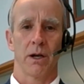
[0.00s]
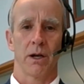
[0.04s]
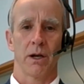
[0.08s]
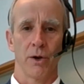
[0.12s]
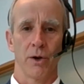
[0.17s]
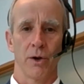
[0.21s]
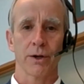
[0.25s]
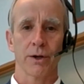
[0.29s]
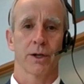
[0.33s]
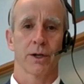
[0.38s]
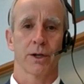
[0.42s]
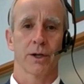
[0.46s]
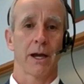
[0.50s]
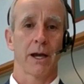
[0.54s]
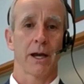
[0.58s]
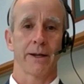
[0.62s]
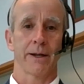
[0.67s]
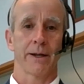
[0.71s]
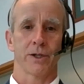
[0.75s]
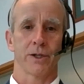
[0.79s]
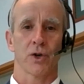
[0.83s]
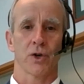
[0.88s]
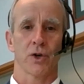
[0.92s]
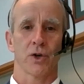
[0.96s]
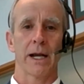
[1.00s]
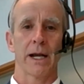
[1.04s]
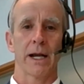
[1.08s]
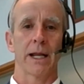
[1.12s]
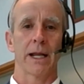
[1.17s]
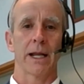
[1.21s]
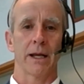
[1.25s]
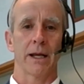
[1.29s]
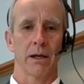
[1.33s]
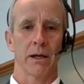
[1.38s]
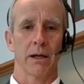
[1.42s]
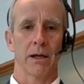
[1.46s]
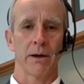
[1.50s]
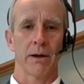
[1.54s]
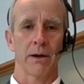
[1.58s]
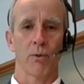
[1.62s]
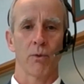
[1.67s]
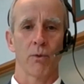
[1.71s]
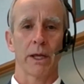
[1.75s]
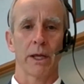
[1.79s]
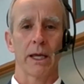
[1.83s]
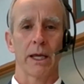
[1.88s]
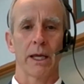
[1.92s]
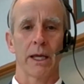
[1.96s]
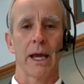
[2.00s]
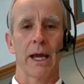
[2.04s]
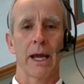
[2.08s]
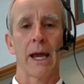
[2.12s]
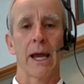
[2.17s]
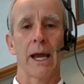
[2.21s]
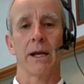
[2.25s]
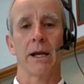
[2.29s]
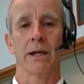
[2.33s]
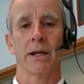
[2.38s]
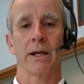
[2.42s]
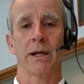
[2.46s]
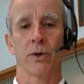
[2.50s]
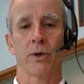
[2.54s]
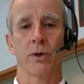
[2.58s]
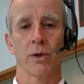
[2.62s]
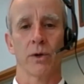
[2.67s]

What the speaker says: not going to training and ringing ahead and